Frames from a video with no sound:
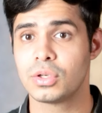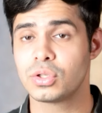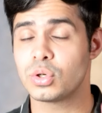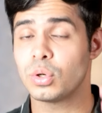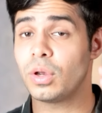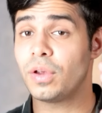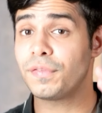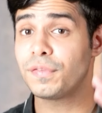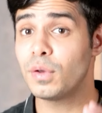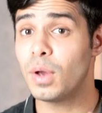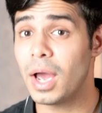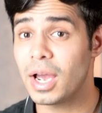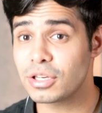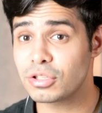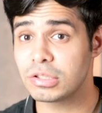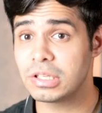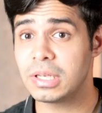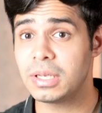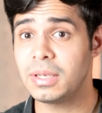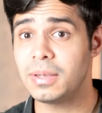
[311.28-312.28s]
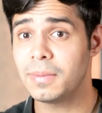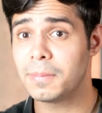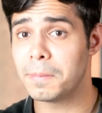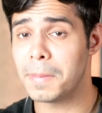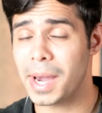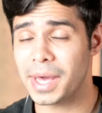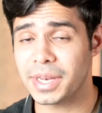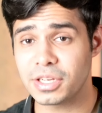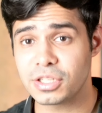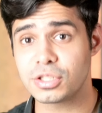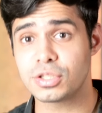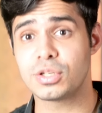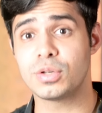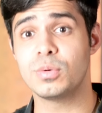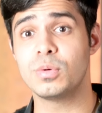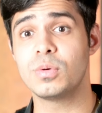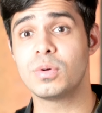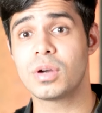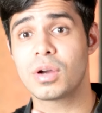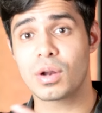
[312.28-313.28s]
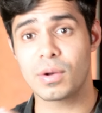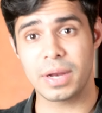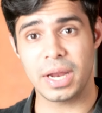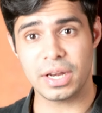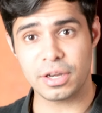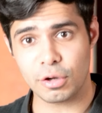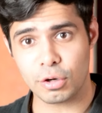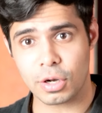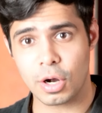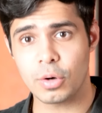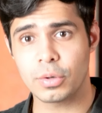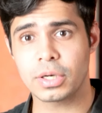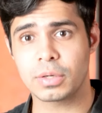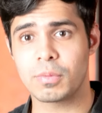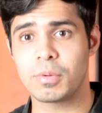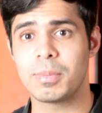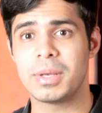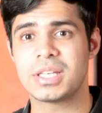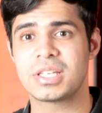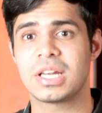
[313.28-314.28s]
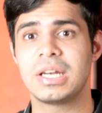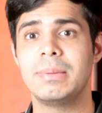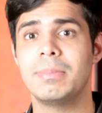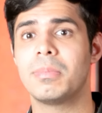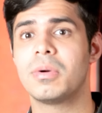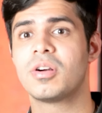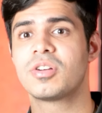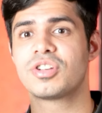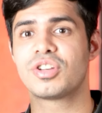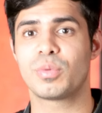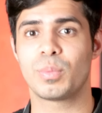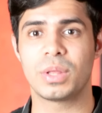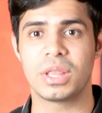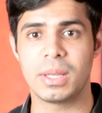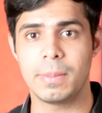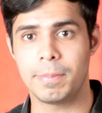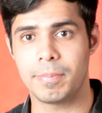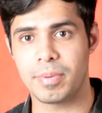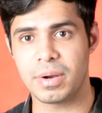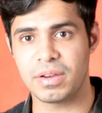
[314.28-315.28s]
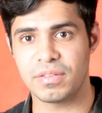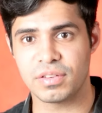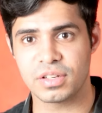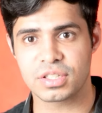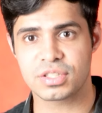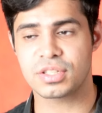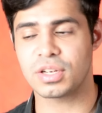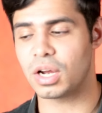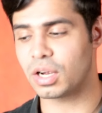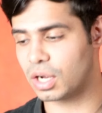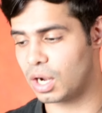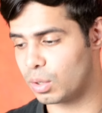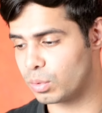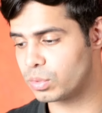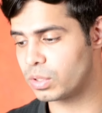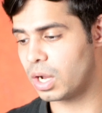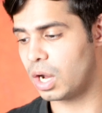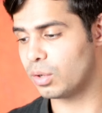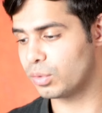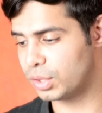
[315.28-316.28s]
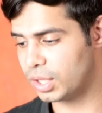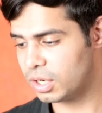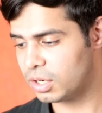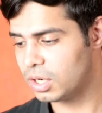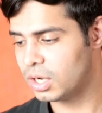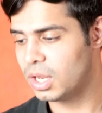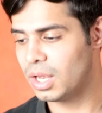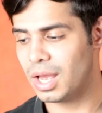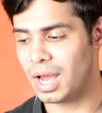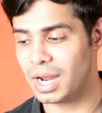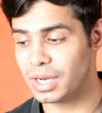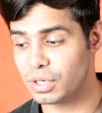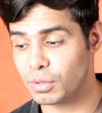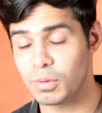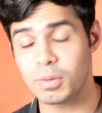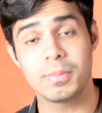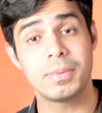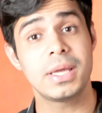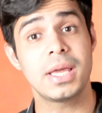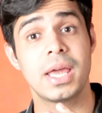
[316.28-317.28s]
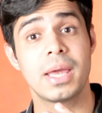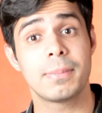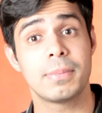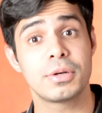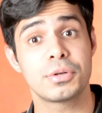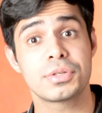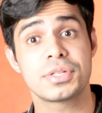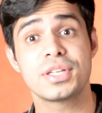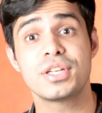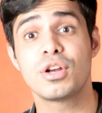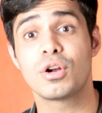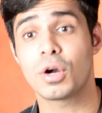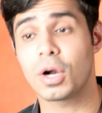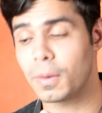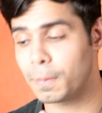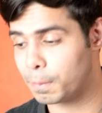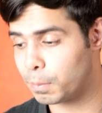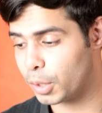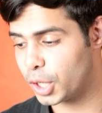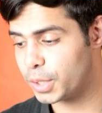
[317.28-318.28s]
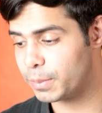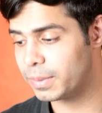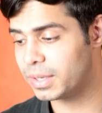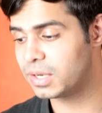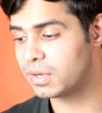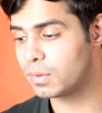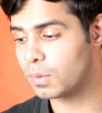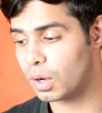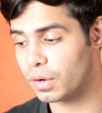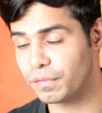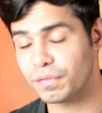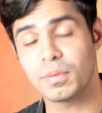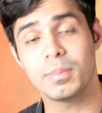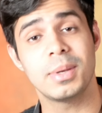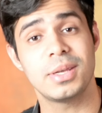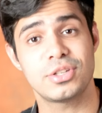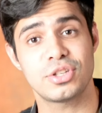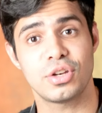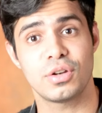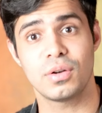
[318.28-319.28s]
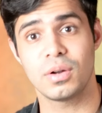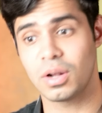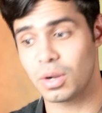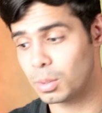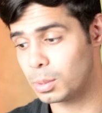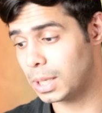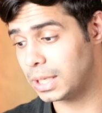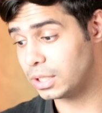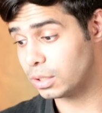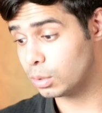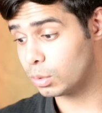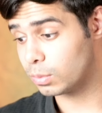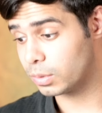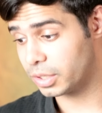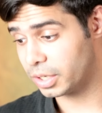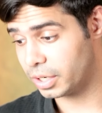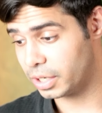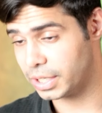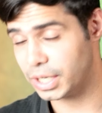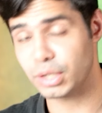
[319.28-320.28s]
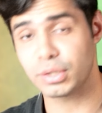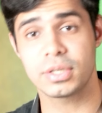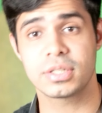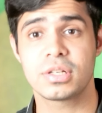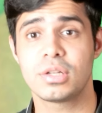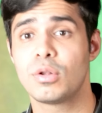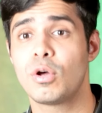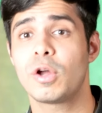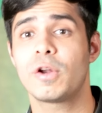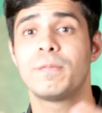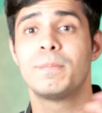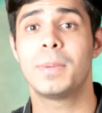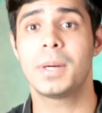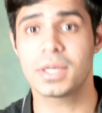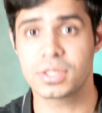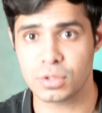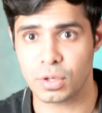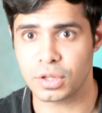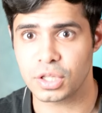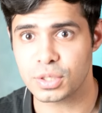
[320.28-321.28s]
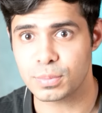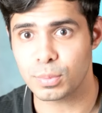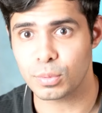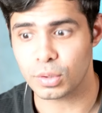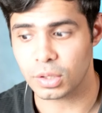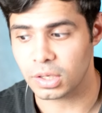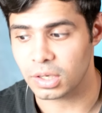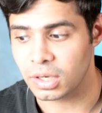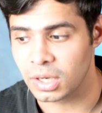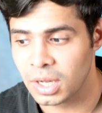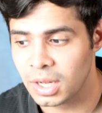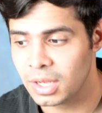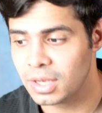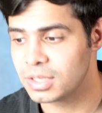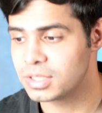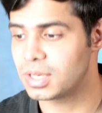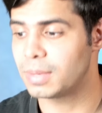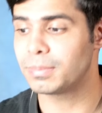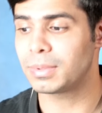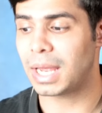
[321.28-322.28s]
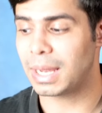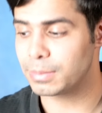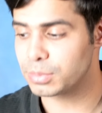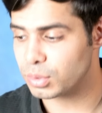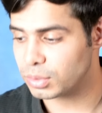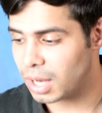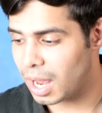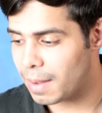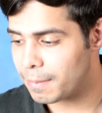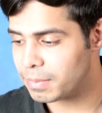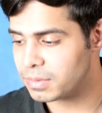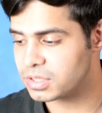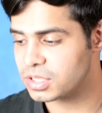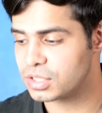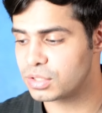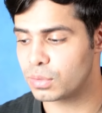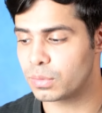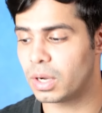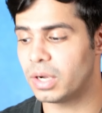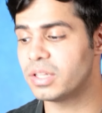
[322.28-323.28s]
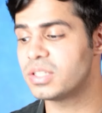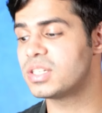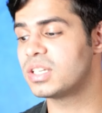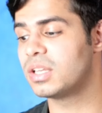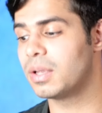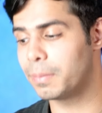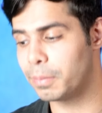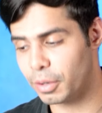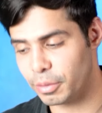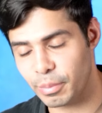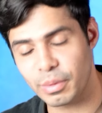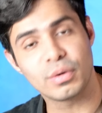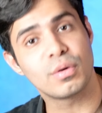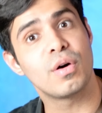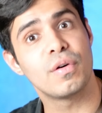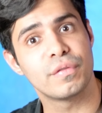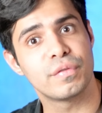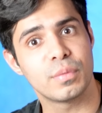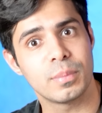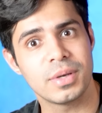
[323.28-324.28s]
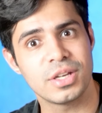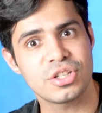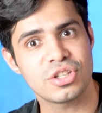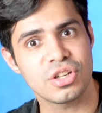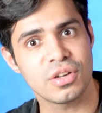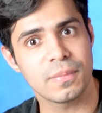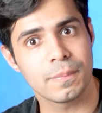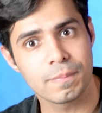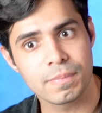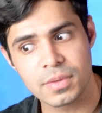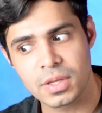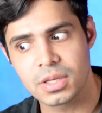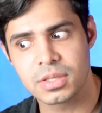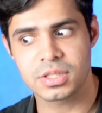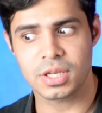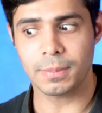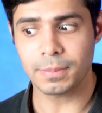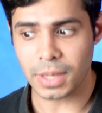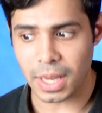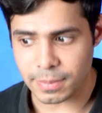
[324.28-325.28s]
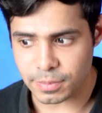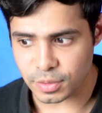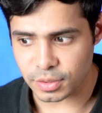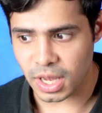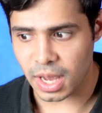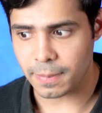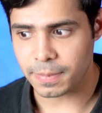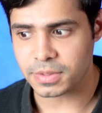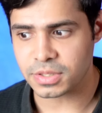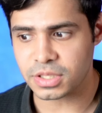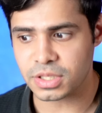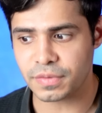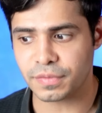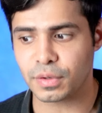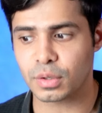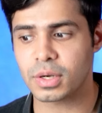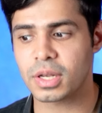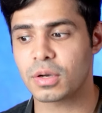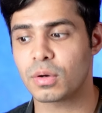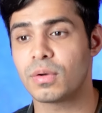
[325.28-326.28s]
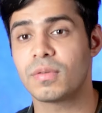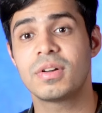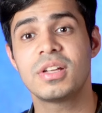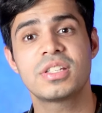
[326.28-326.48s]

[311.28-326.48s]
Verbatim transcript: So if you actually manage to create your account, it will basically merge it with the previous account out there, and you will be able to see your appointment confirmation right over here. Now, there's a lot of bugs on this portal. Sometimes what happens is you can't see the appointment confirmation. Sometimes what happens is if you click on